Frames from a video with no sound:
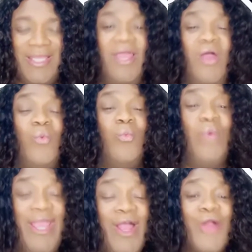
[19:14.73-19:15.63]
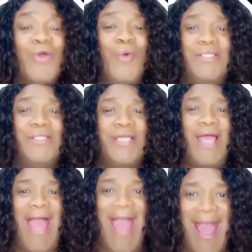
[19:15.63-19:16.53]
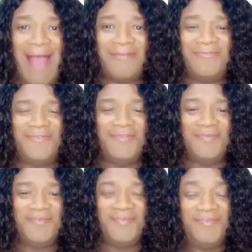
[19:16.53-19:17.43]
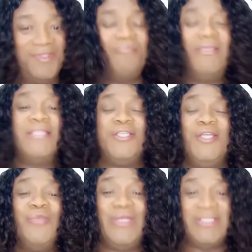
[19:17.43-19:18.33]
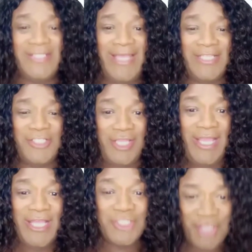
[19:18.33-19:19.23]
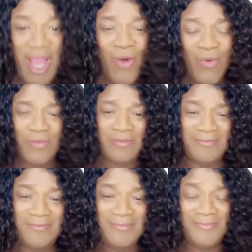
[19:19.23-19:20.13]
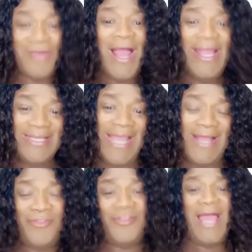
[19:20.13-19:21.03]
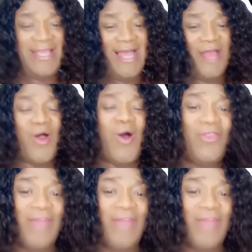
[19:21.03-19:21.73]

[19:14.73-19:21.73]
we are going to have the Miss Hilary Sanchez show right now that I got all that